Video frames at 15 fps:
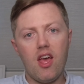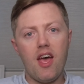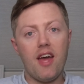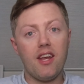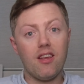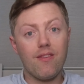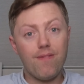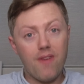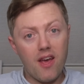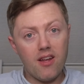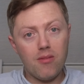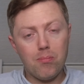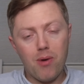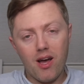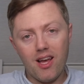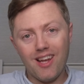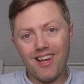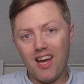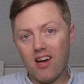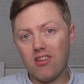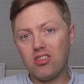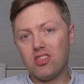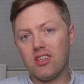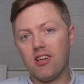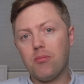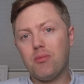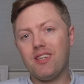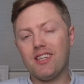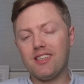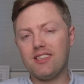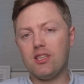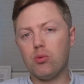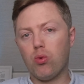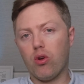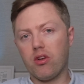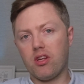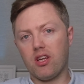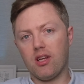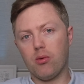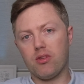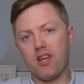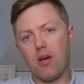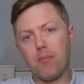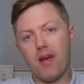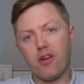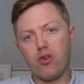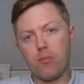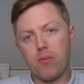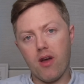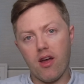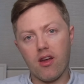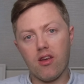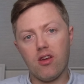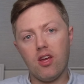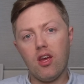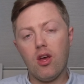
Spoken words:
and it's fed by a larger 91 kilowatt hour battery pack